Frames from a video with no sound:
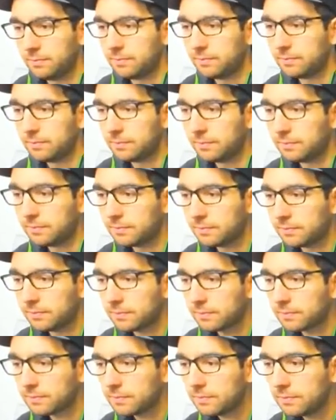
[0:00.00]

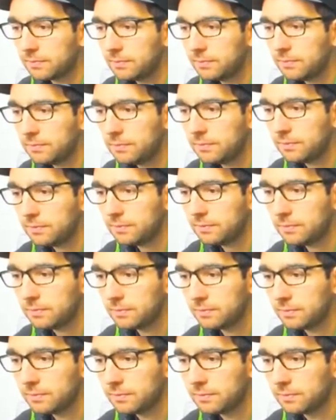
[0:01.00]

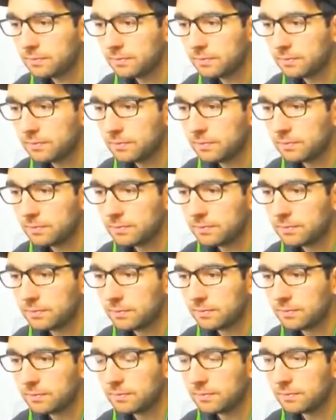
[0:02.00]

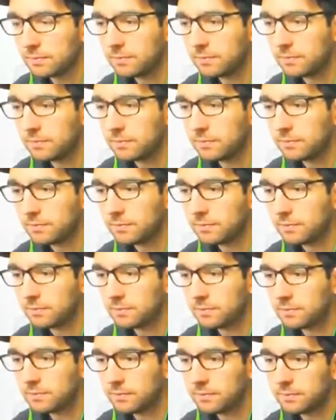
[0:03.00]

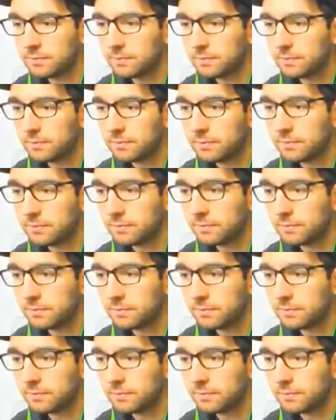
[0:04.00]
This person isn't speaking.